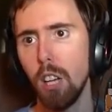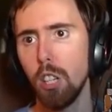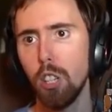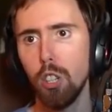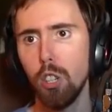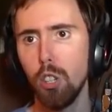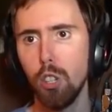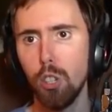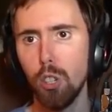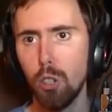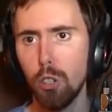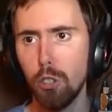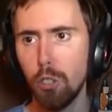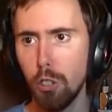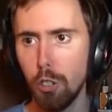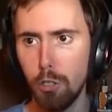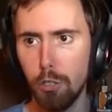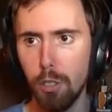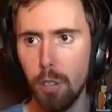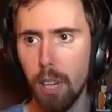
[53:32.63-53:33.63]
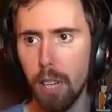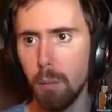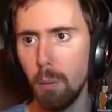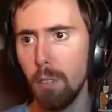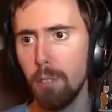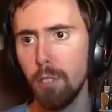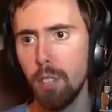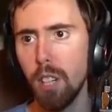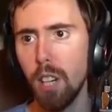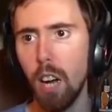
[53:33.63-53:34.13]
Yours just, like,
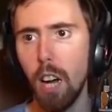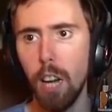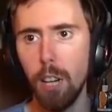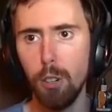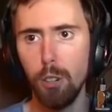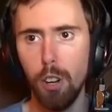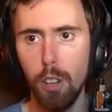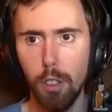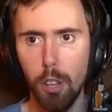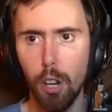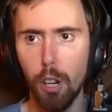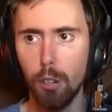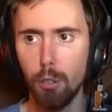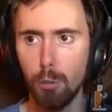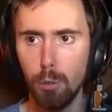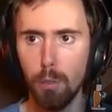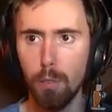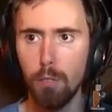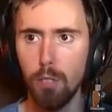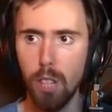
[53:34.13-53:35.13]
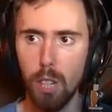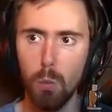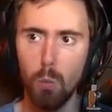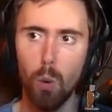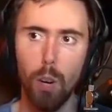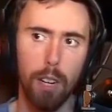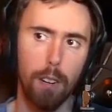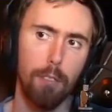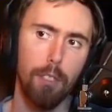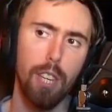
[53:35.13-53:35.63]
we've seen 100 of those. We've seen
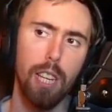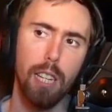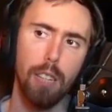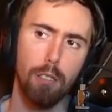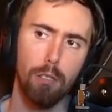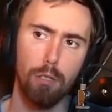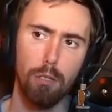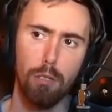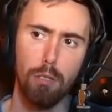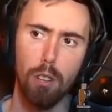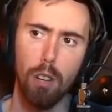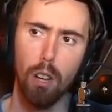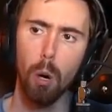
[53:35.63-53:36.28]
one of these.